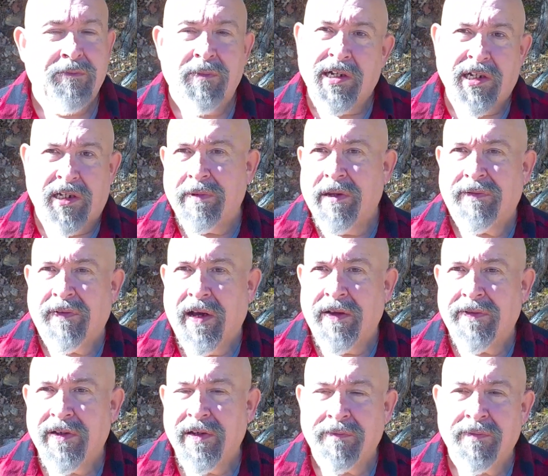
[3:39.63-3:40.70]
but it could be a 5.
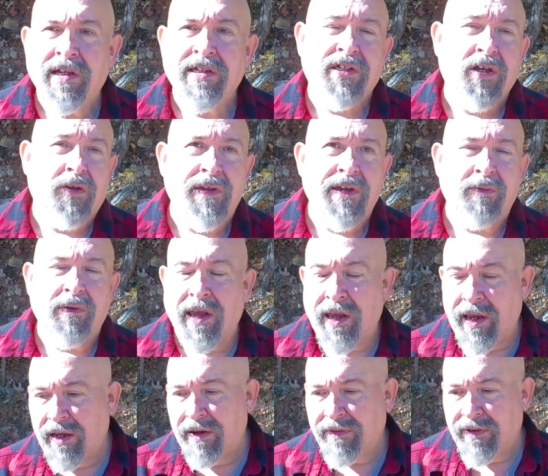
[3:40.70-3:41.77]
So then we
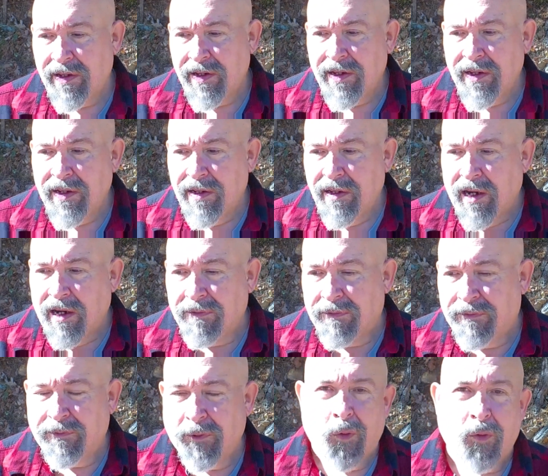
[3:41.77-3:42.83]
have a
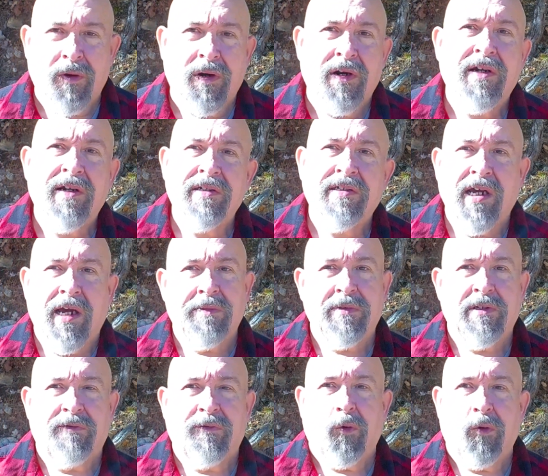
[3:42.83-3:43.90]
4
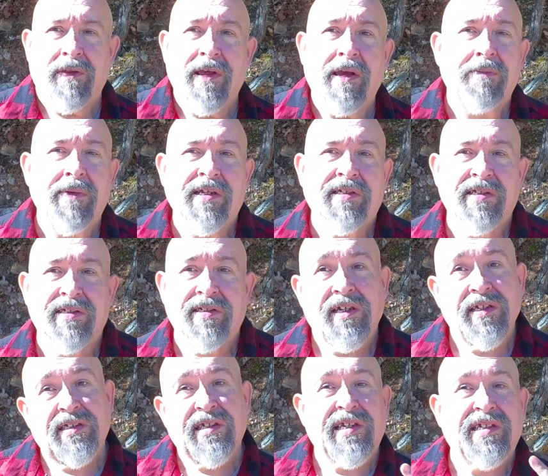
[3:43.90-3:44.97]
times a 4. That makes this
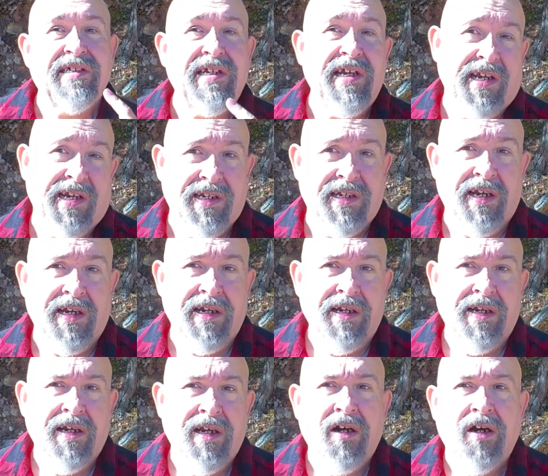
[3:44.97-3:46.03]
a 16
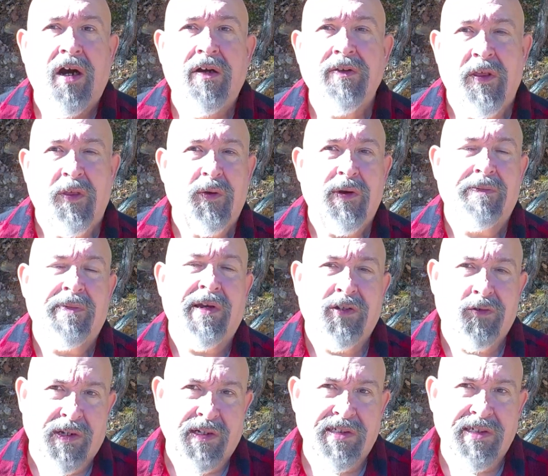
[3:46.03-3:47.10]
on the threat
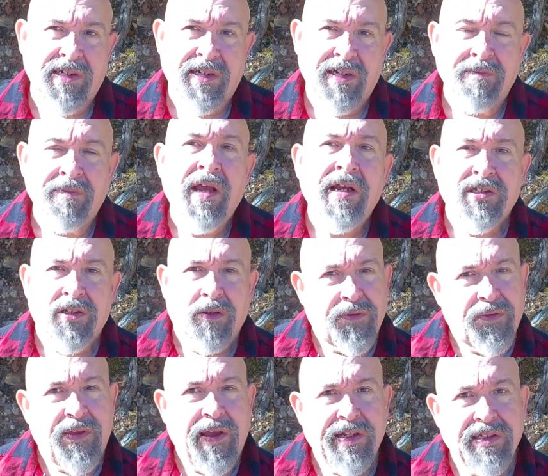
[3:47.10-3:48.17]
matrix. So
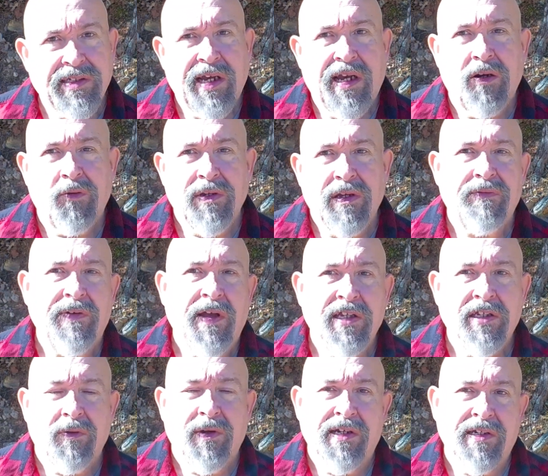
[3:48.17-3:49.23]
that's how we
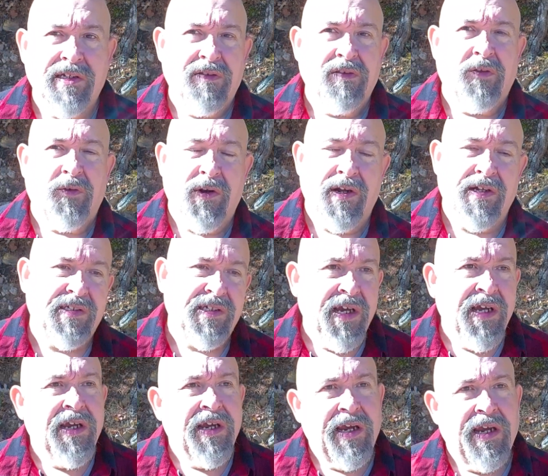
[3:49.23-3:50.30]
evaluate the threats.
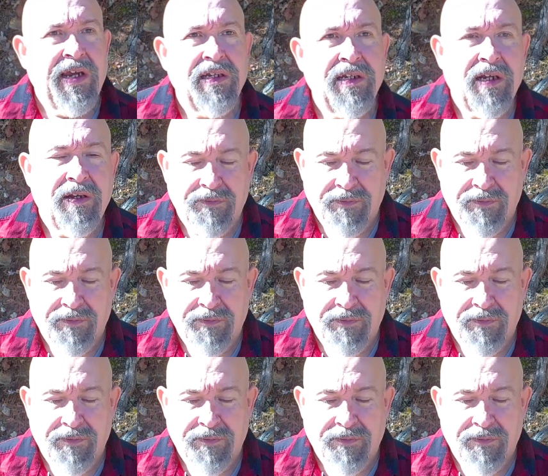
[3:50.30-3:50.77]
And